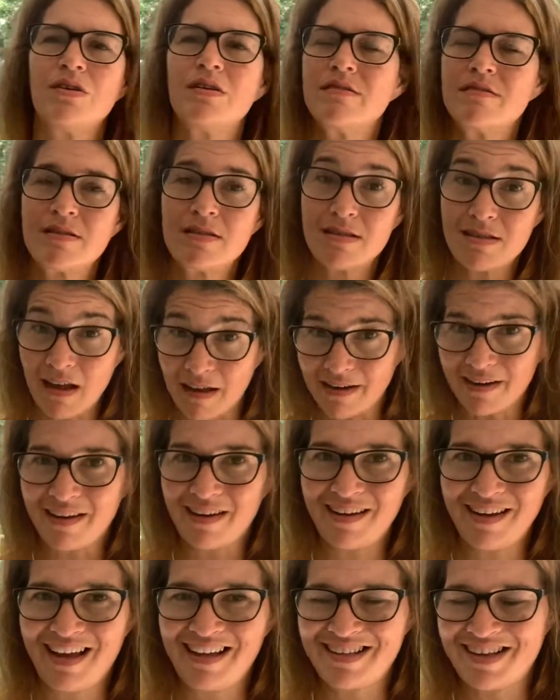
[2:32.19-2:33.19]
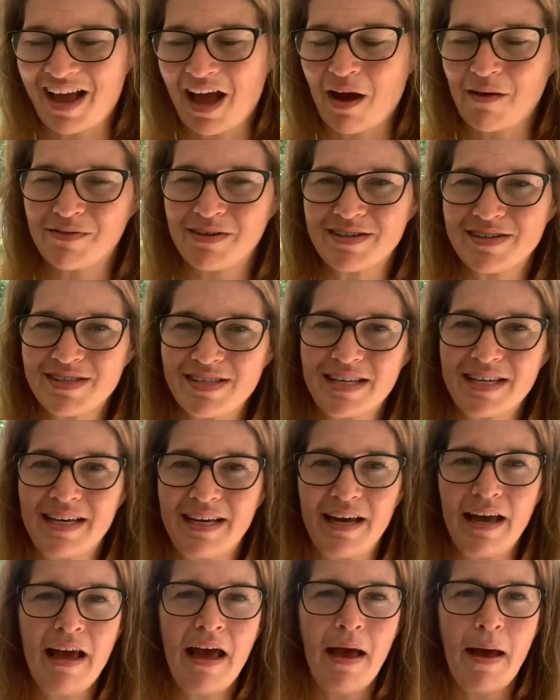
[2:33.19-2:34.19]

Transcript: study, obviously,